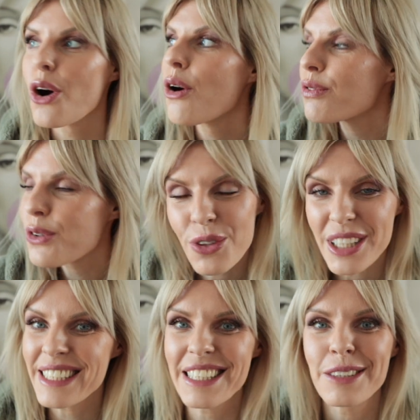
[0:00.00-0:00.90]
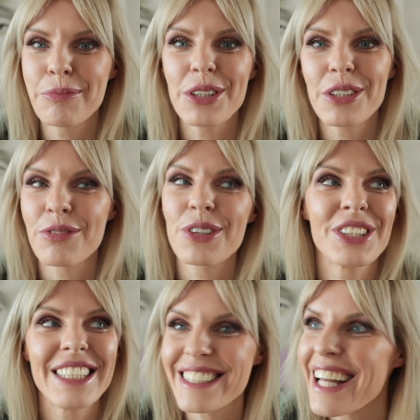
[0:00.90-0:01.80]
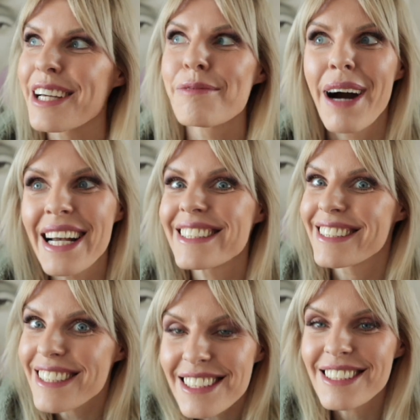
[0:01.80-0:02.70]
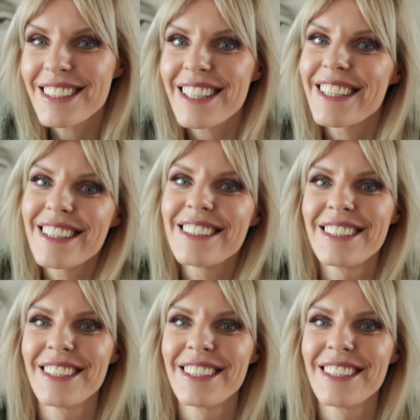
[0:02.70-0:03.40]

Of course she's beautiful. She's like my sister.